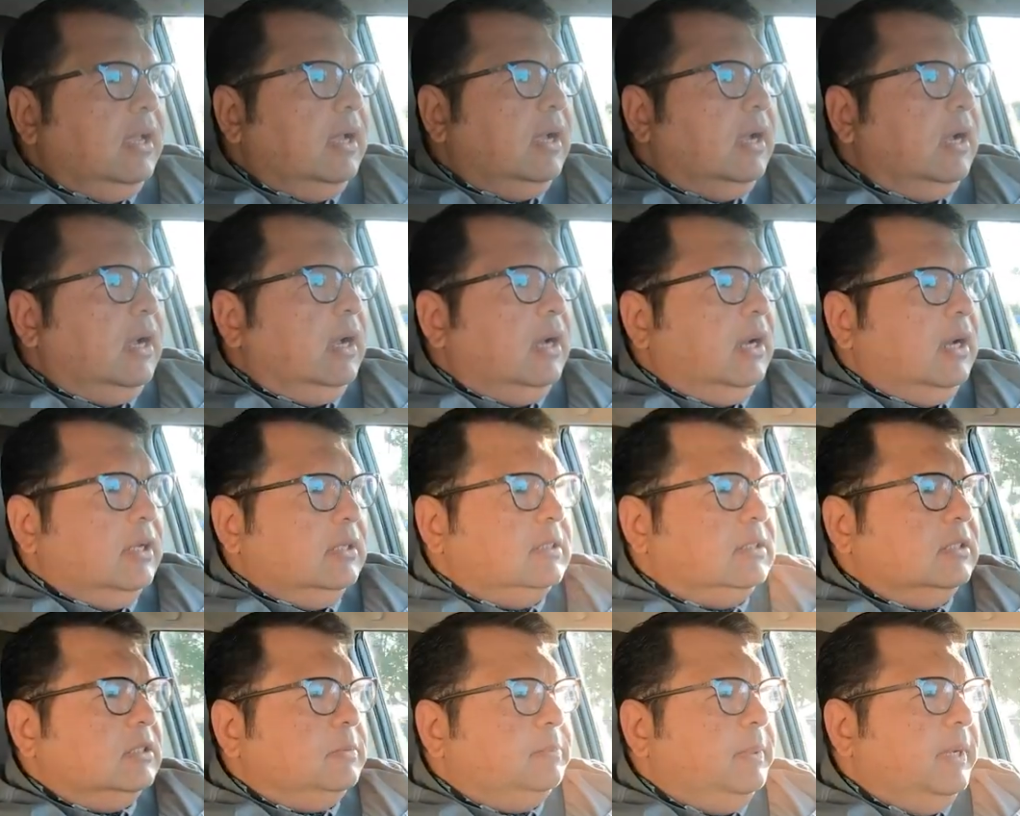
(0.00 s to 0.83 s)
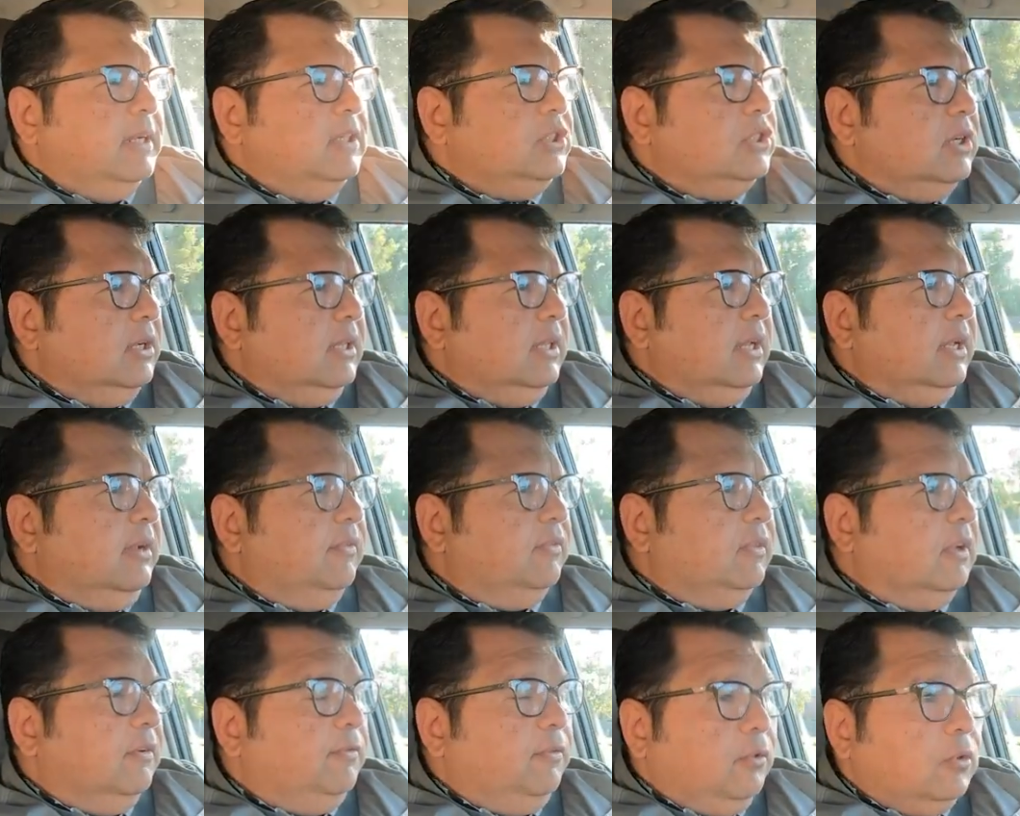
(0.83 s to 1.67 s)
uh, suspension
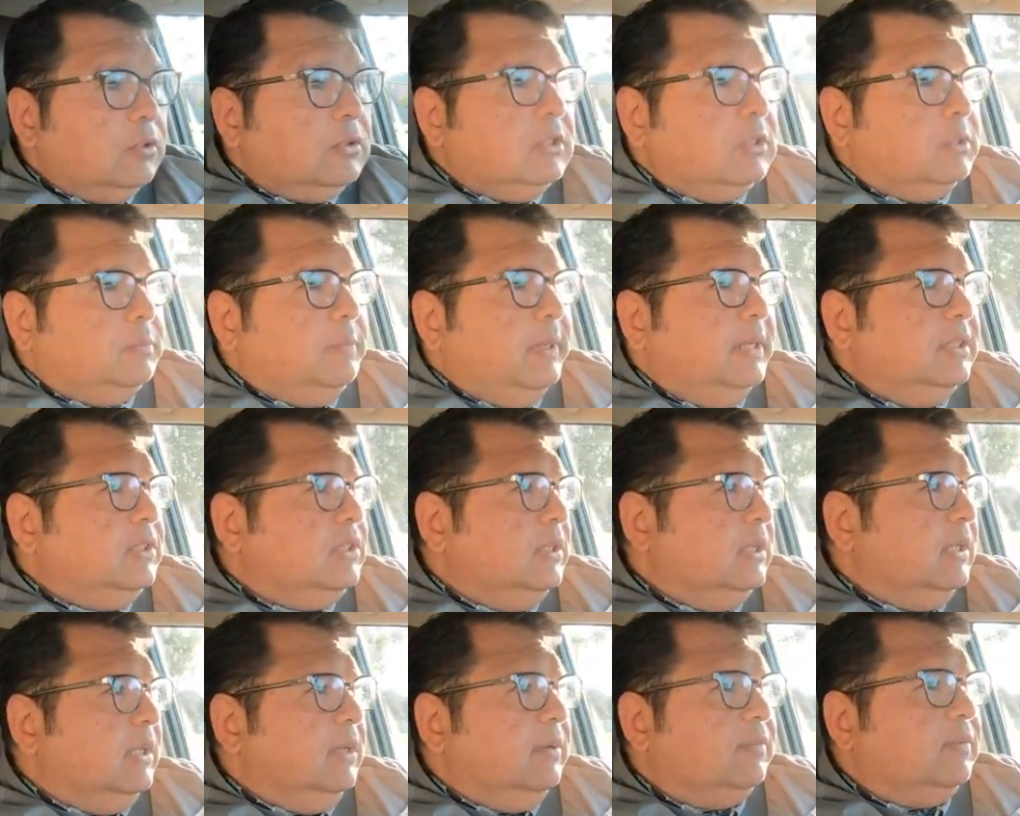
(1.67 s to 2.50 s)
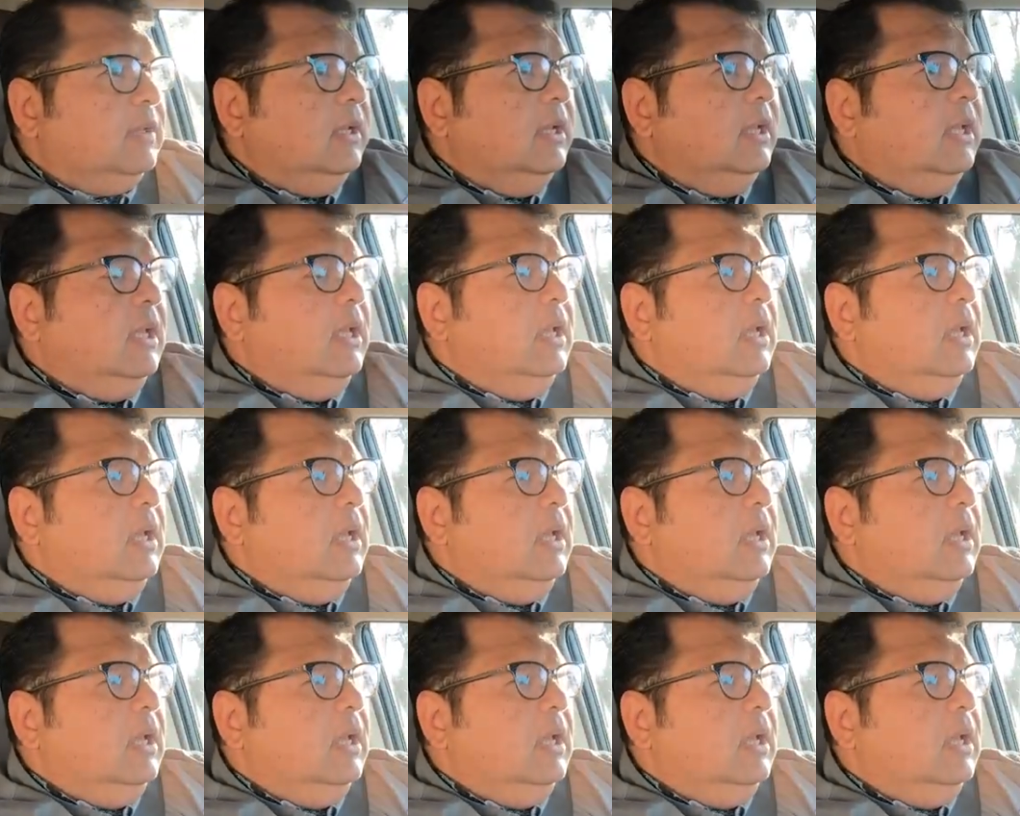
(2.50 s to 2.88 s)
lift, a full suspension lift.